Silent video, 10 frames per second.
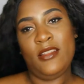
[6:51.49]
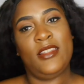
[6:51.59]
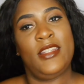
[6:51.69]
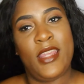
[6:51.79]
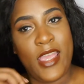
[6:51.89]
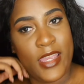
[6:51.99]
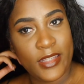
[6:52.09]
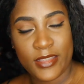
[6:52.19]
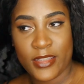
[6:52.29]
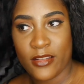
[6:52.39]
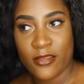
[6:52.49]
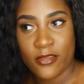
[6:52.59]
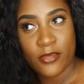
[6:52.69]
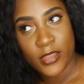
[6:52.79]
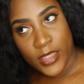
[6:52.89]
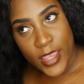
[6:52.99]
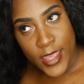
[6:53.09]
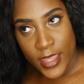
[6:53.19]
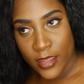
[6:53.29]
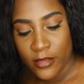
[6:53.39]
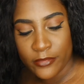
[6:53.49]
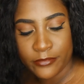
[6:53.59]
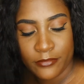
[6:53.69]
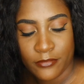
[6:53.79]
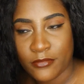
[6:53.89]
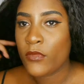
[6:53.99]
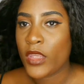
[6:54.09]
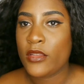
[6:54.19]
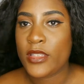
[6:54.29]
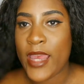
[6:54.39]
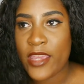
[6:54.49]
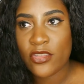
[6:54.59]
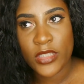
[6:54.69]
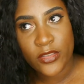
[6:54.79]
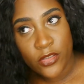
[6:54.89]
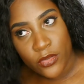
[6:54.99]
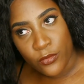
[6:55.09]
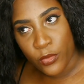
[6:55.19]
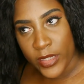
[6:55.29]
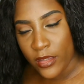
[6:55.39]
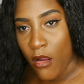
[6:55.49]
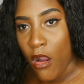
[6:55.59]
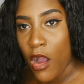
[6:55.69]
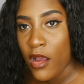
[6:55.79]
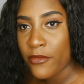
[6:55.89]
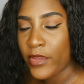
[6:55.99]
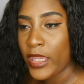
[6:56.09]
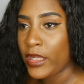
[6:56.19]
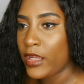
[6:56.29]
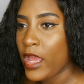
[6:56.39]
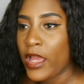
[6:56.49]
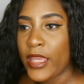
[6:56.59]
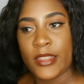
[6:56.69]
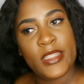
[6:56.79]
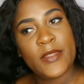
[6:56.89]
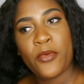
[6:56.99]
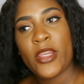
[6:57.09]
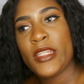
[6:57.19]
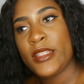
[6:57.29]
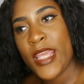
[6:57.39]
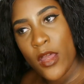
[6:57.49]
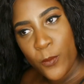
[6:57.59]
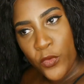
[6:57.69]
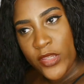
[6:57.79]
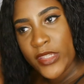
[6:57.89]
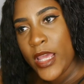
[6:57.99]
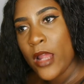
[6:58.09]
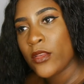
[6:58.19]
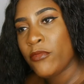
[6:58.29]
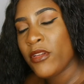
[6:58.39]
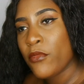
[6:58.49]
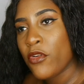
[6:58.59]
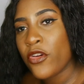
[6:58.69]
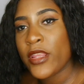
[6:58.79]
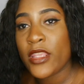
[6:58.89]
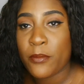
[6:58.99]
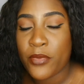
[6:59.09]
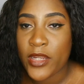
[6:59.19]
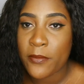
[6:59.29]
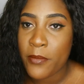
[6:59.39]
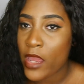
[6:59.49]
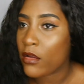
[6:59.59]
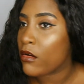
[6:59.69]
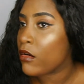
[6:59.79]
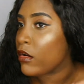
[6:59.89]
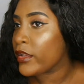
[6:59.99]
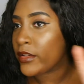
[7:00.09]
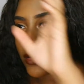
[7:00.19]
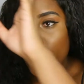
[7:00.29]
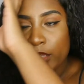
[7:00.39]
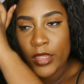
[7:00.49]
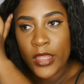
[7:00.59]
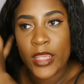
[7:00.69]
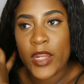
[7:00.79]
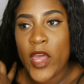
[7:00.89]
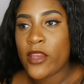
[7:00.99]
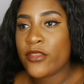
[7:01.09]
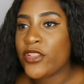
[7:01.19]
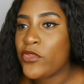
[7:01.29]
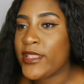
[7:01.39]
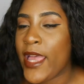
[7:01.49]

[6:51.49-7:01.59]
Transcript: today. So yeah, I actually took the wig off and I sprayed it down, brushed it out a little bit more, and then put it back on. And I also